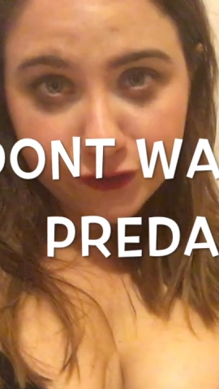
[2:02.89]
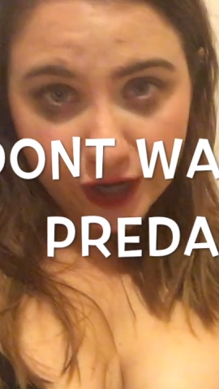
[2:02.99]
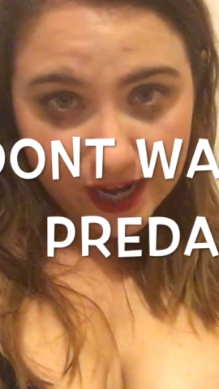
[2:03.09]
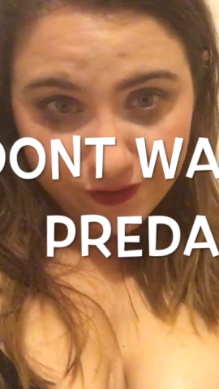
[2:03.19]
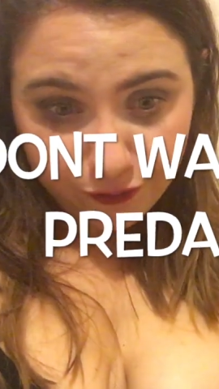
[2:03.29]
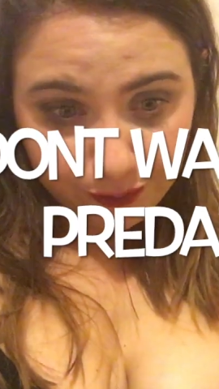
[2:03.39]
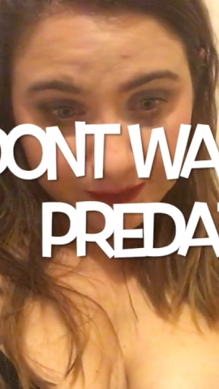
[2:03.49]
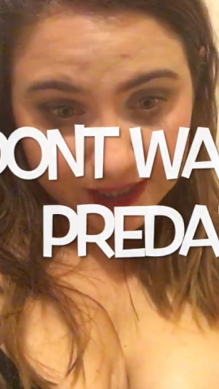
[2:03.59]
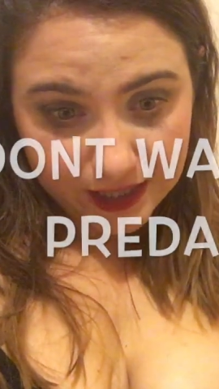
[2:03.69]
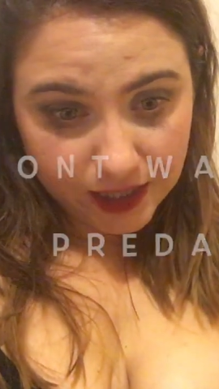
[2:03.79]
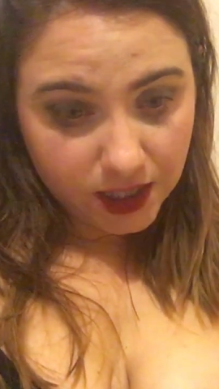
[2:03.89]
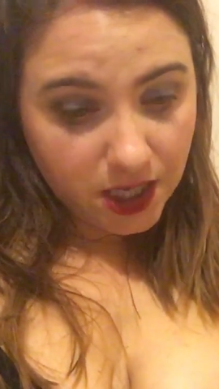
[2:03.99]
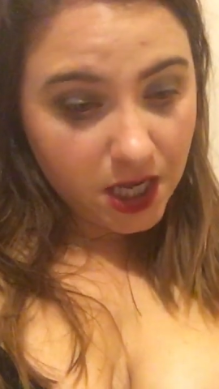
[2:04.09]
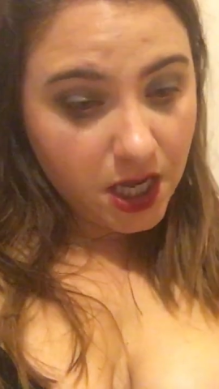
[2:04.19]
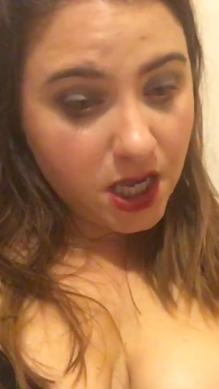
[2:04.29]
forgave me.
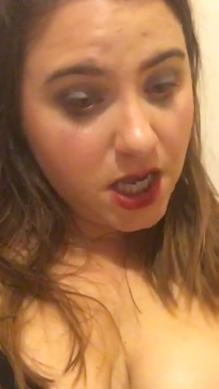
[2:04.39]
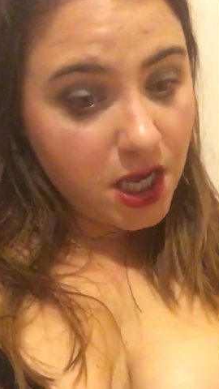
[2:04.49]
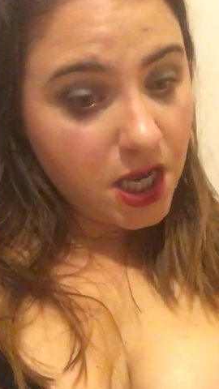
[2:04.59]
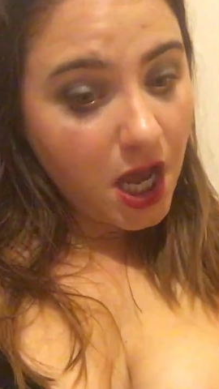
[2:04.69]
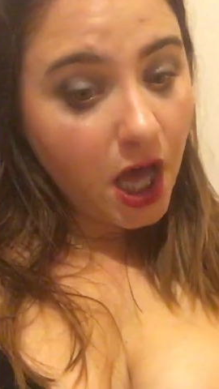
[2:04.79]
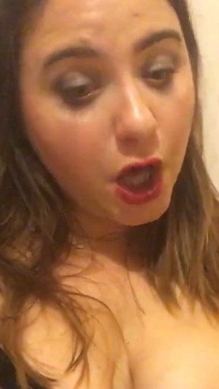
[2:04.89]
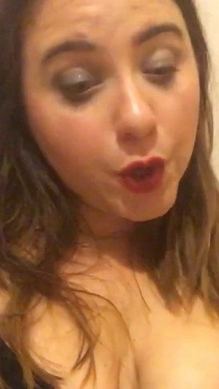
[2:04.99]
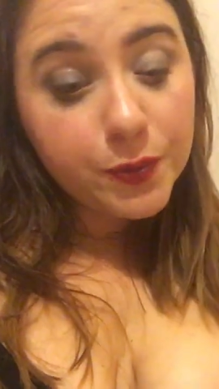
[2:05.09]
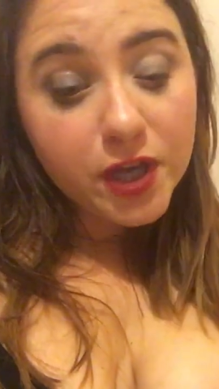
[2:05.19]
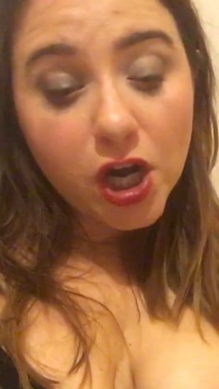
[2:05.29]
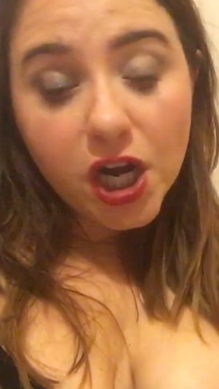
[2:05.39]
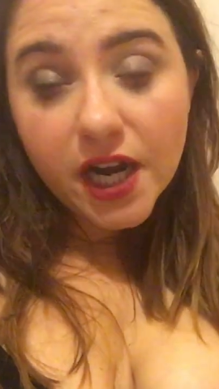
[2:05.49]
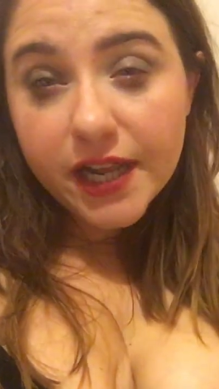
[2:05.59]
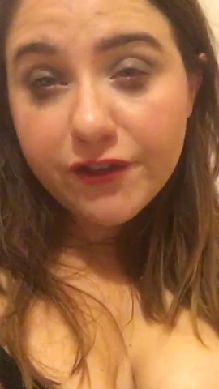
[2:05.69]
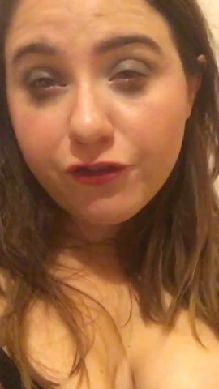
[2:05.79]
I hope he
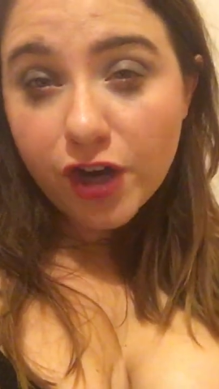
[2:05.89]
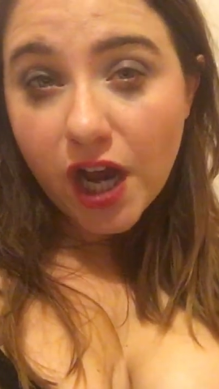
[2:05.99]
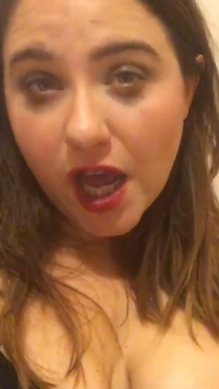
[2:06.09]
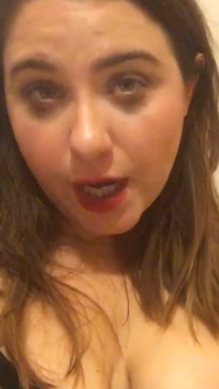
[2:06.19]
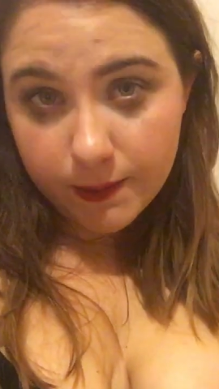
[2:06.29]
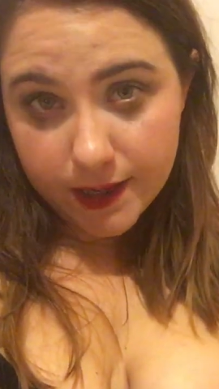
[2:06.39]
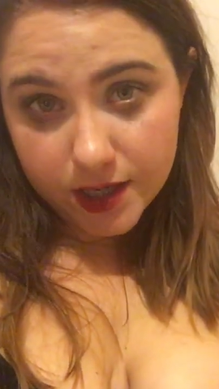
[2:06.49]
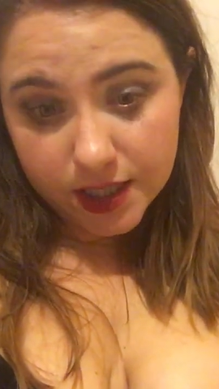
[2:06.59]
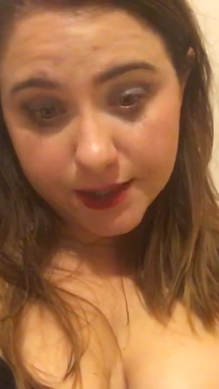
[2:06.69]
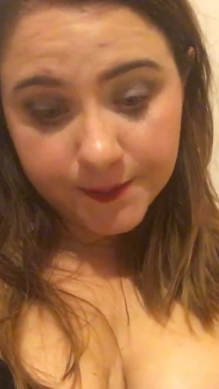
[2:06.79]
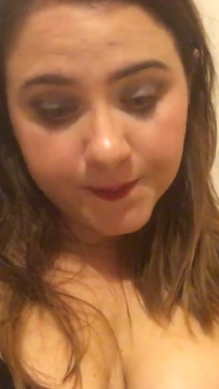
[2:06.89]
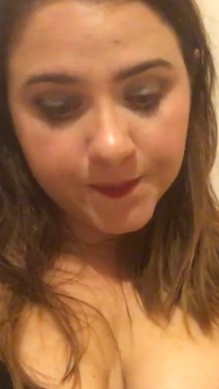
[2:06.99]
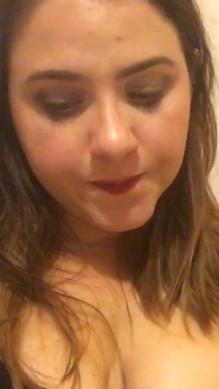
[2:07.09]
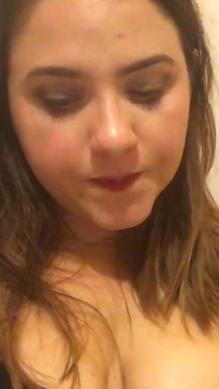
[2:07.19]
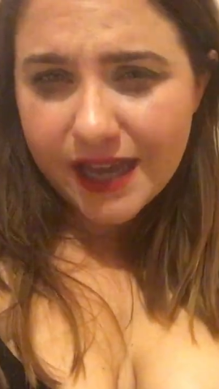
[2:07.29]
already forgot about it.
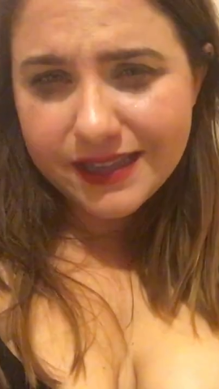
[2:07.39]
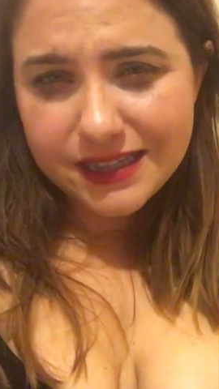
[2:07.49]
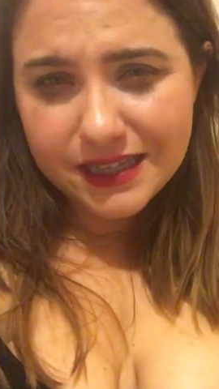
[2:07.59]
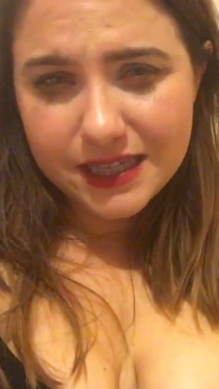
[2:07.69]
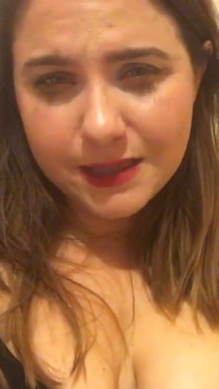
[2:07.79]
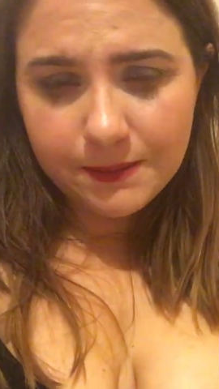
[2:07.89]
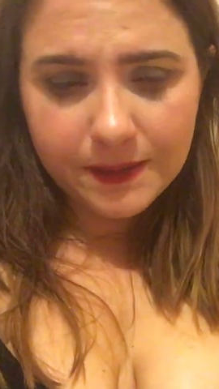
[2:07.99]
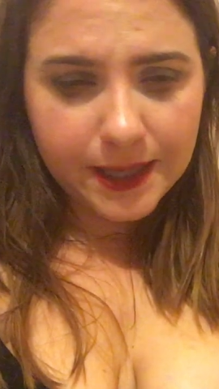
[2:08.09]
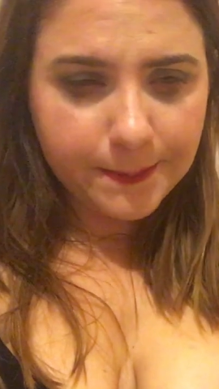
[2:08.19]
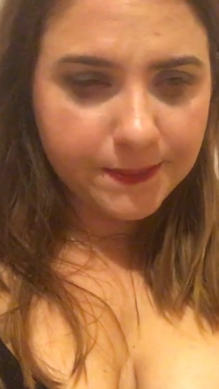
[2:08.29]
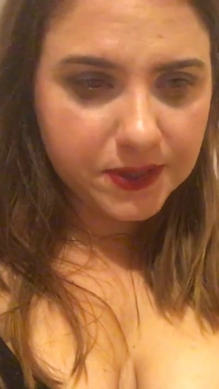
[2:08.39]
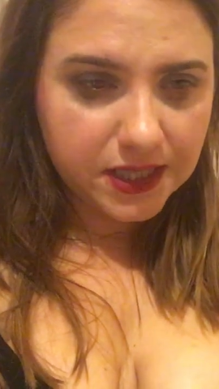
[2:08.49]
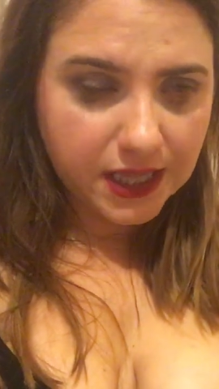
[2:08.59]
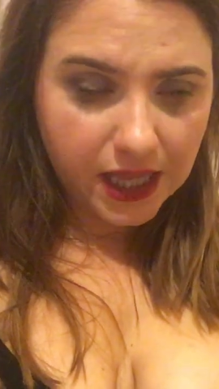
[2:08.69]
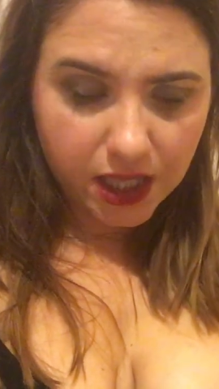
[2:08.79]
I think he might
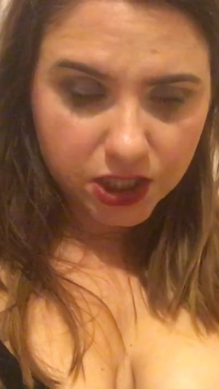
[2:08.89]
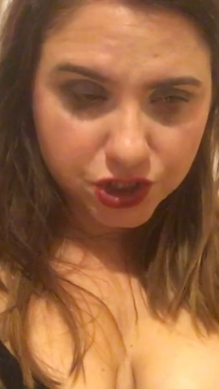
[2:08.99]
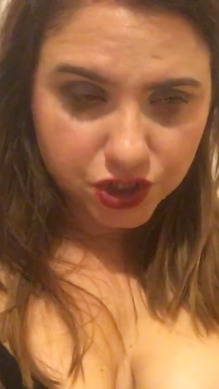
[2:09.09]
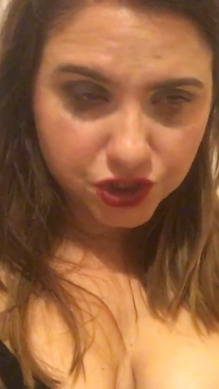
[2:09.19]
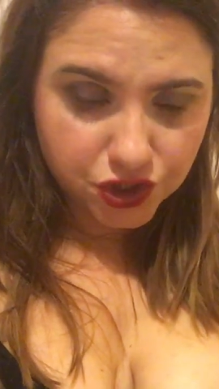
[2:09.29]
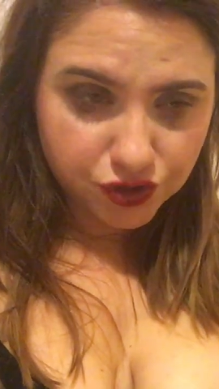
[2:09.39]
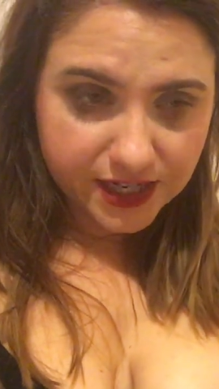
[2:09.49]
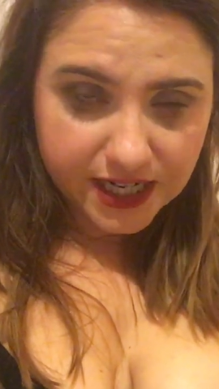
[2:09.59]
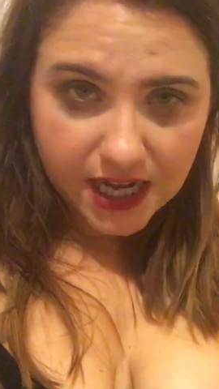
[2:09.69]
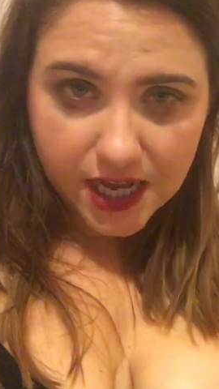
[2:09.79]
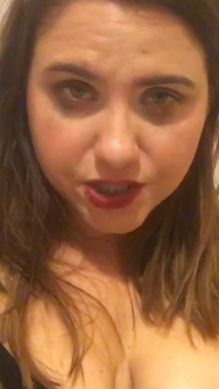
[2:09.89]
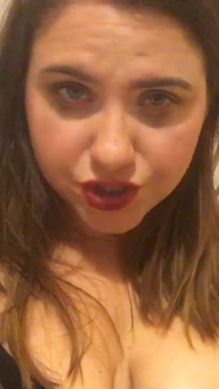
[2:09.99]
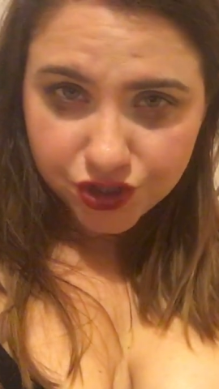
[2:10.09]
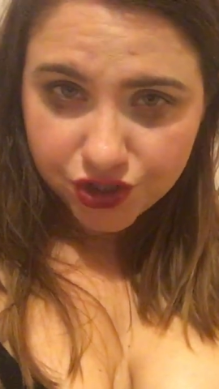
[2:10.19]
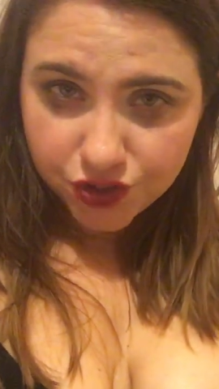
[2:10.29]
be like straight
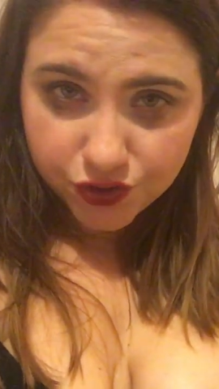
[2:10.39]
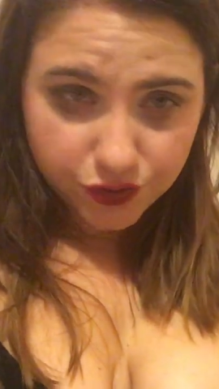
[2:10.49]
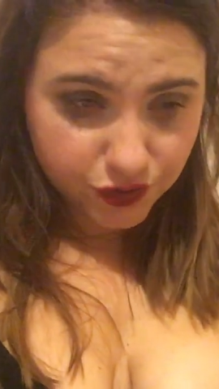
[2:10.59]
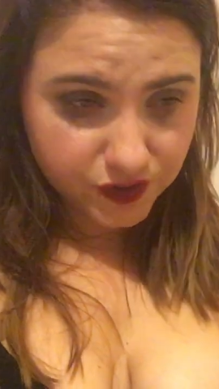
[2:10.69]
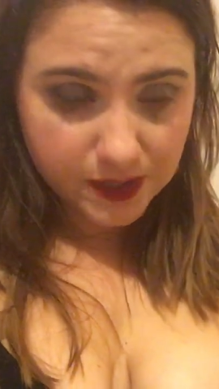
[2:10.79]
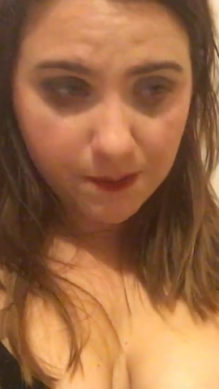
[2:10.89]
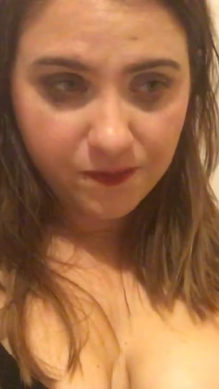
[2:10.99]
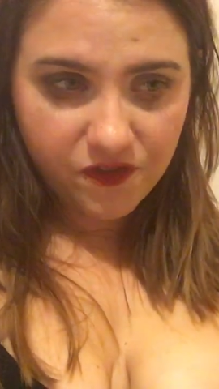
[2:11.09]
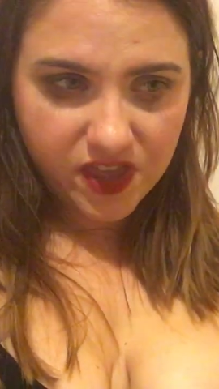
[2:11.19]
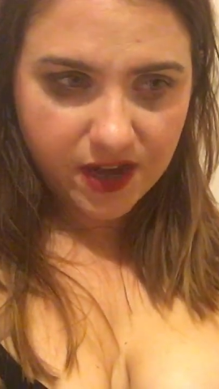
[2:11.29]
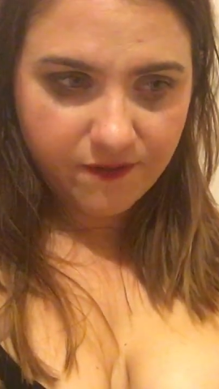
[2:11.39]
edge or something.